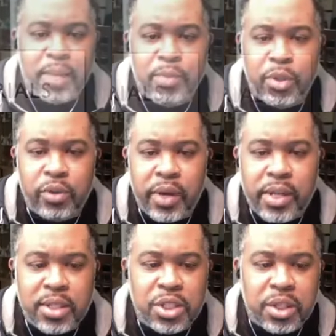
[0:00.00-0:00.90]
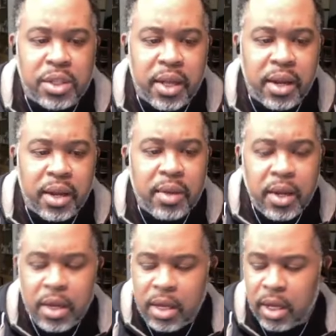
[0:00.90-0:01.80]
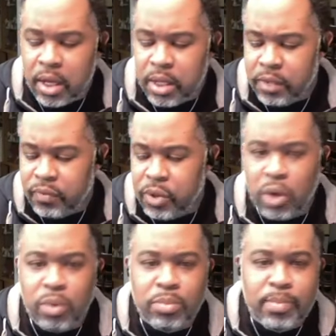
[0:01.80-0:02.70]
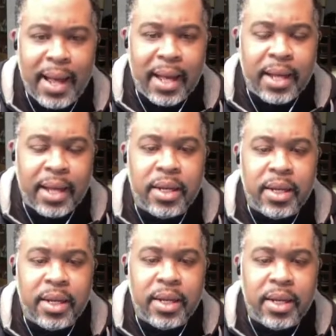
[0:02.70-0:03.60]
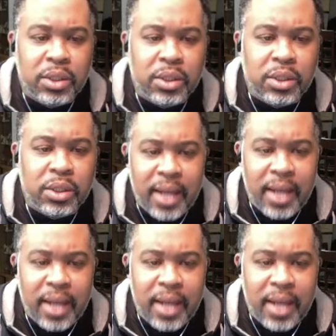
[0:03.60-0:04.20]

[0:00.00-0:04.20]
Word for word: to transition there uh, if you don't mind on tonight.